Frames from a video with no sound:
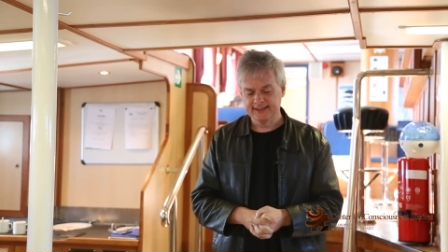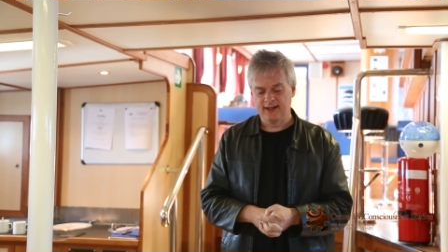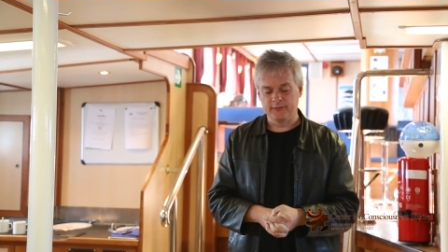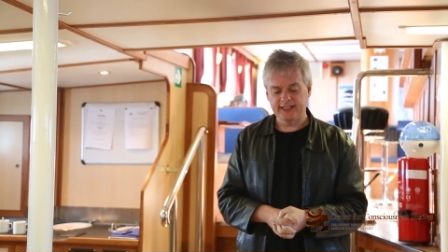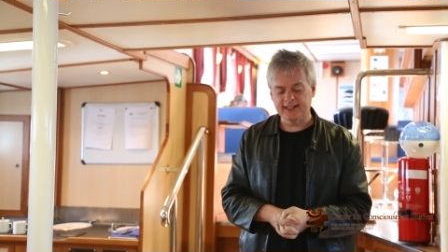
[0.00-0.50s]

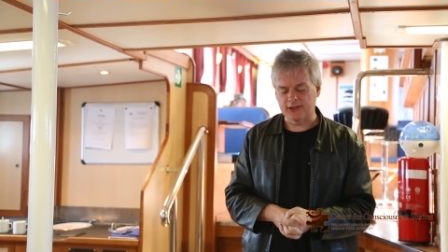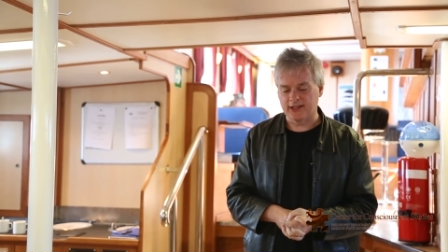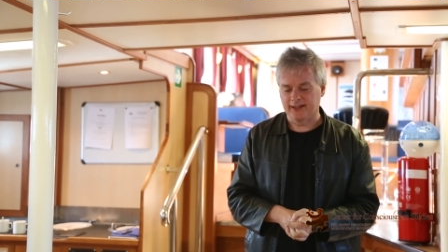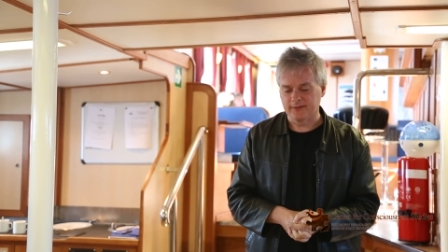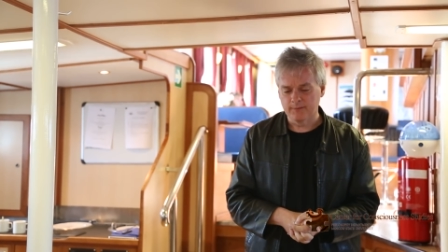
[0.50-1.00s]
I mean, to get at
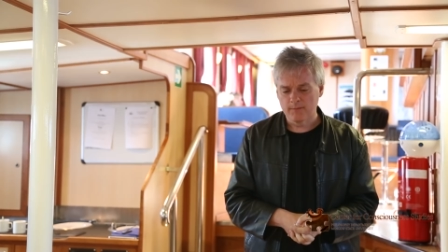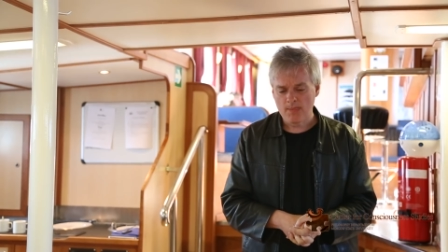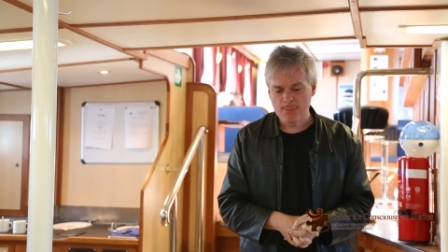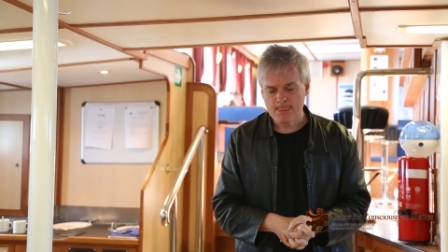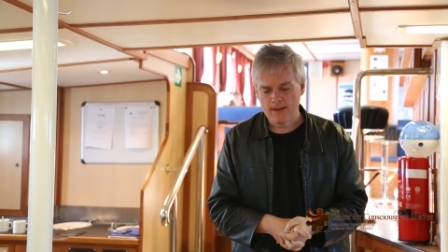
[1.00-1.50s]
that,
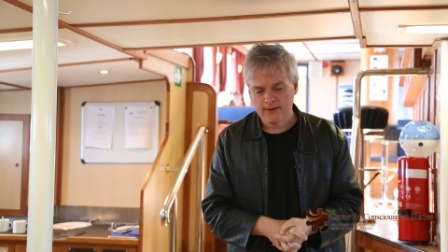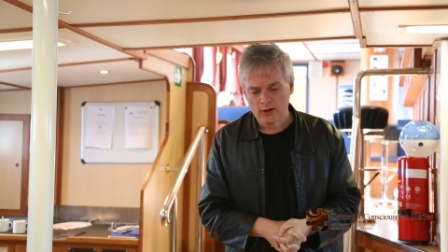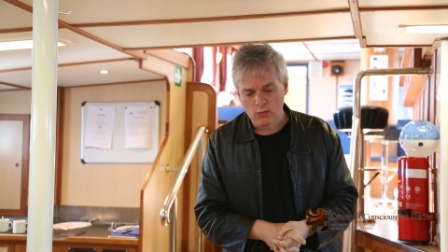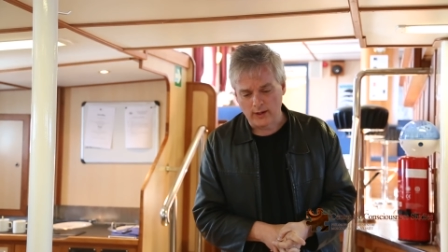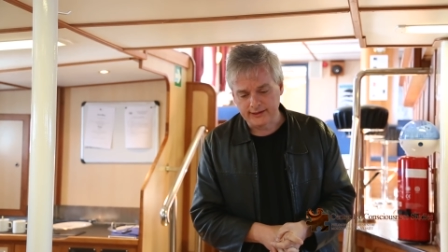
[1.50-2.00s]

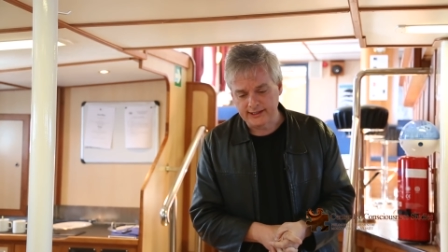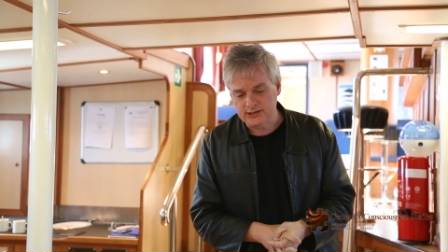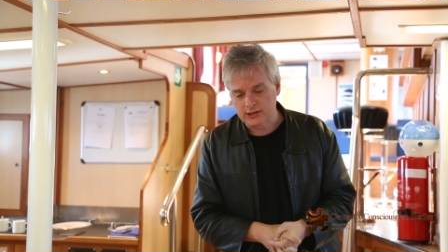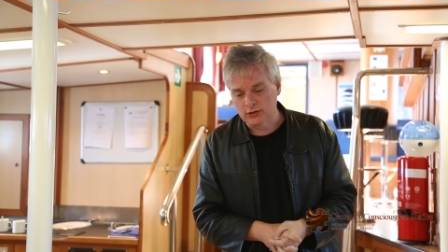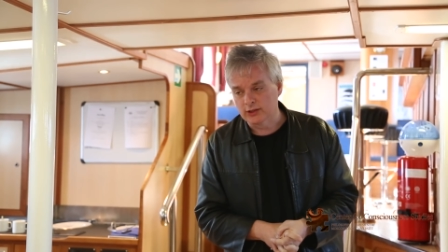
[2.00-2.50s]
one needs
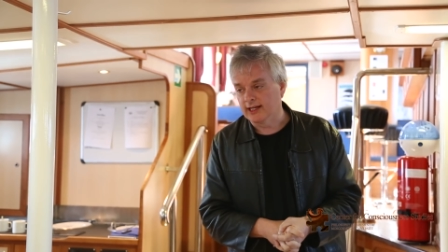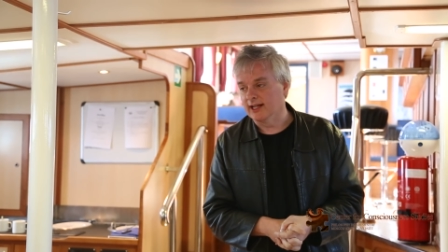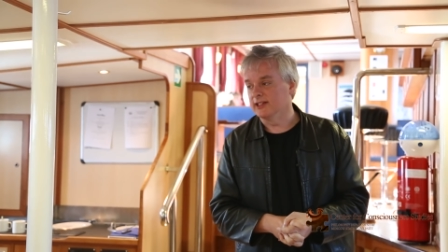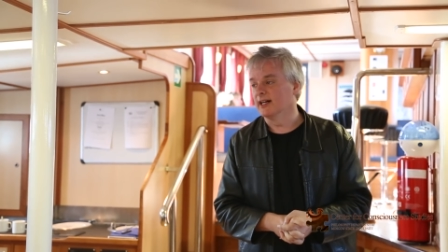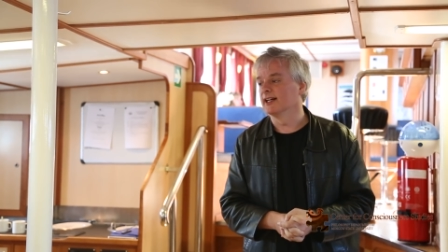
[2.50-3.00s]
to look
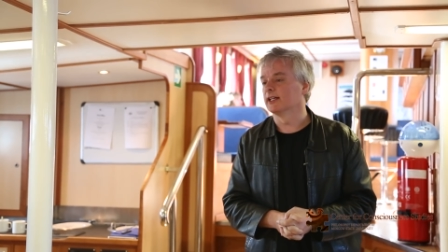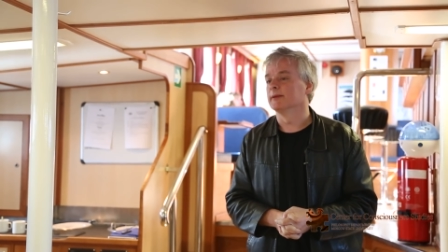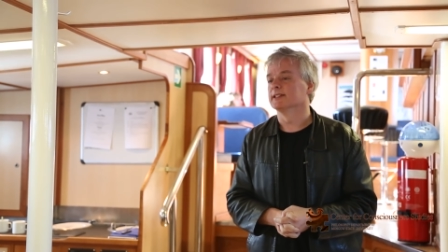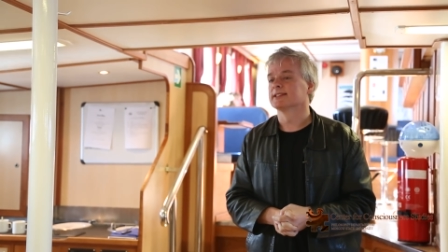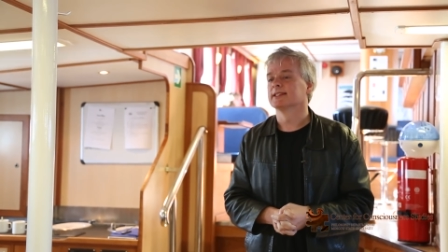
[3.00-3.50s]
at the
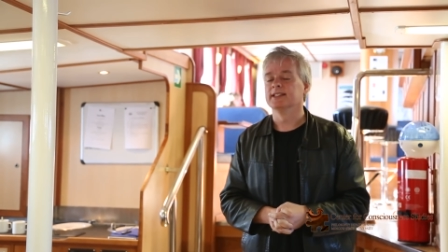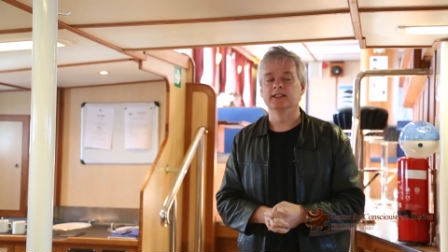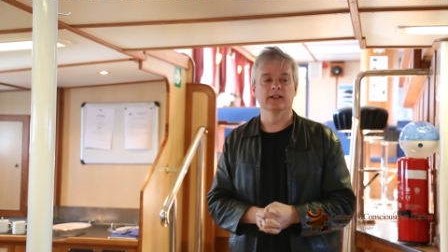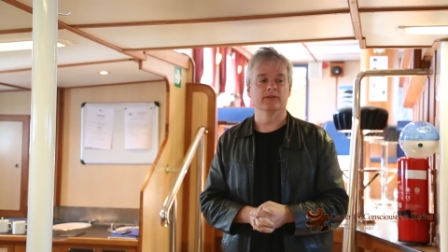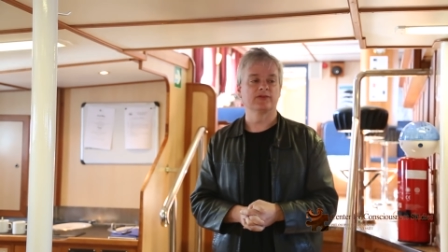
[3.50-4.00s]
arguments he
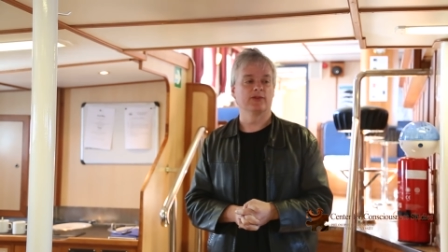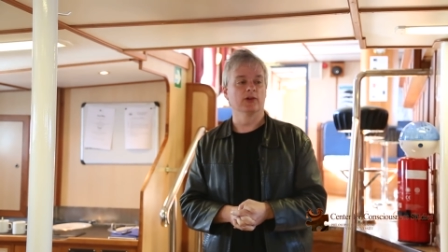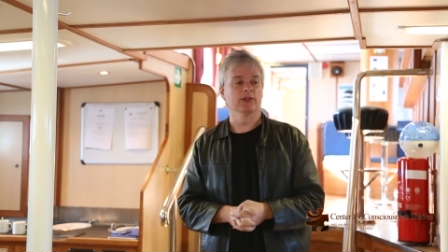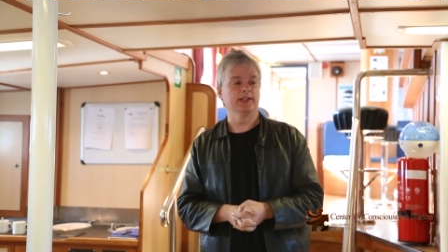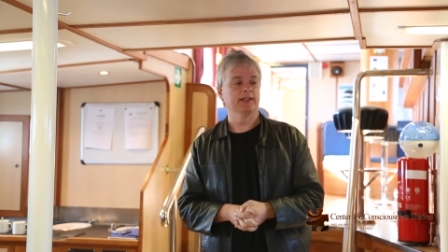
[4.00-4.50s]
gives
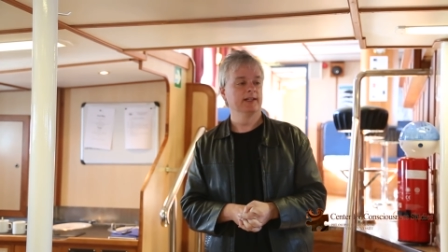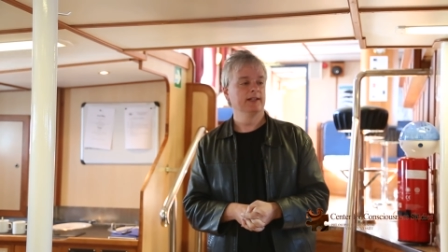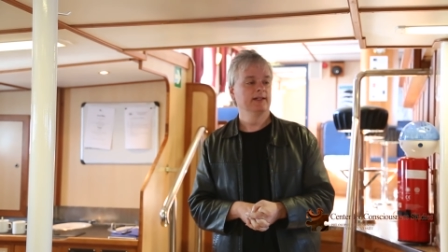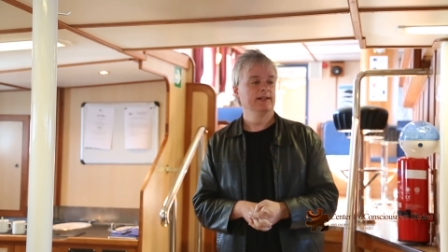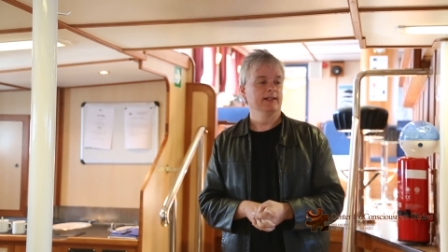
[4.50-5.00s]
for the
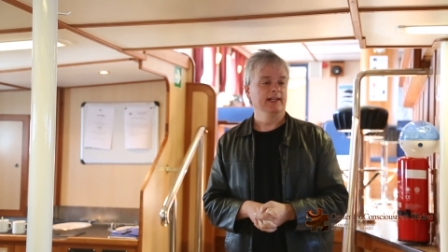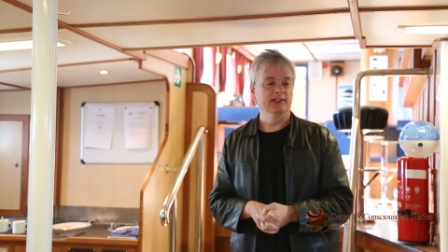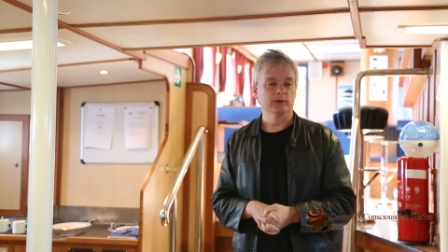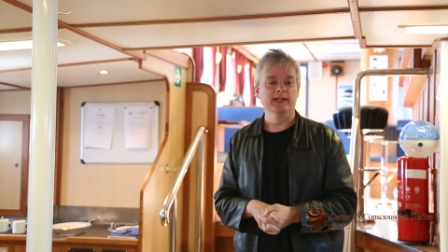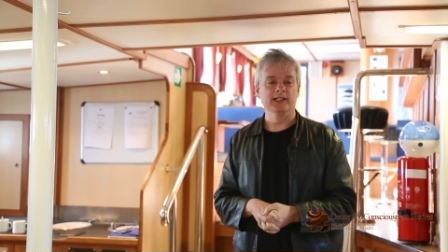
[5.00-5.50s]

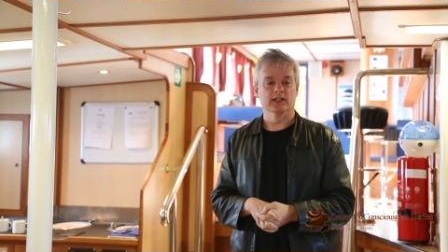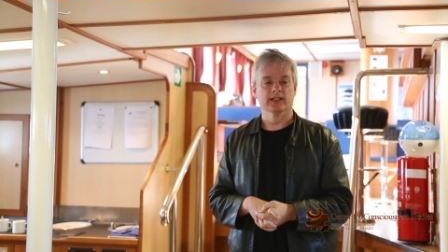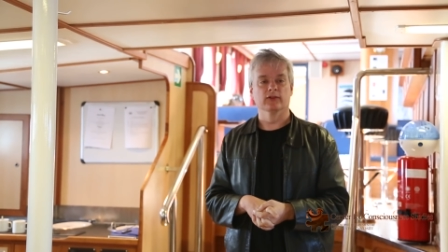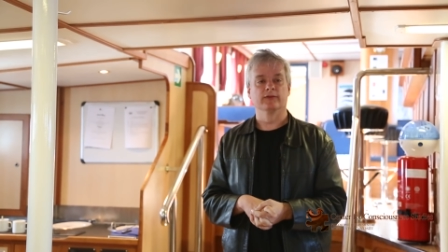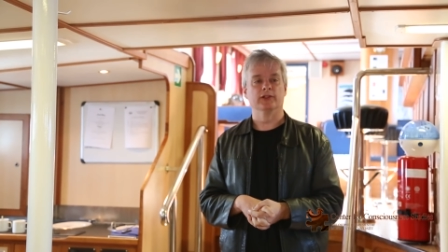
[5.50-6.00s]
intermediate
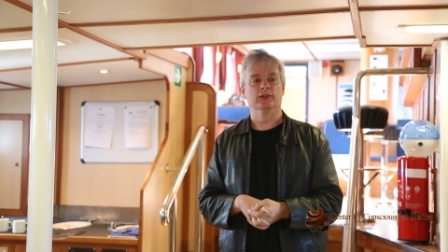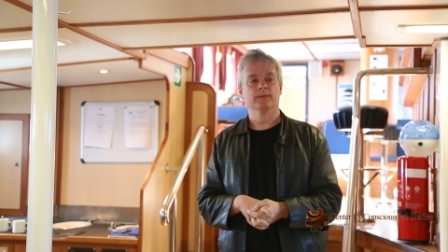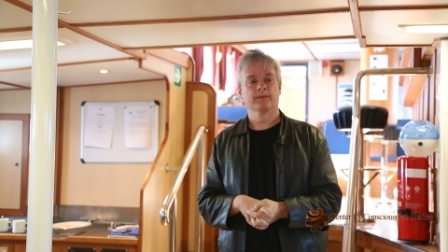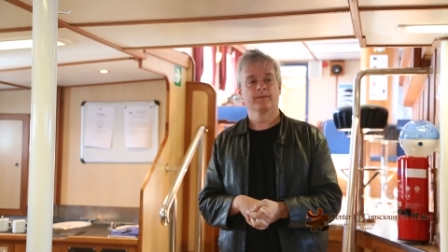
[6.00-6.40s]
level view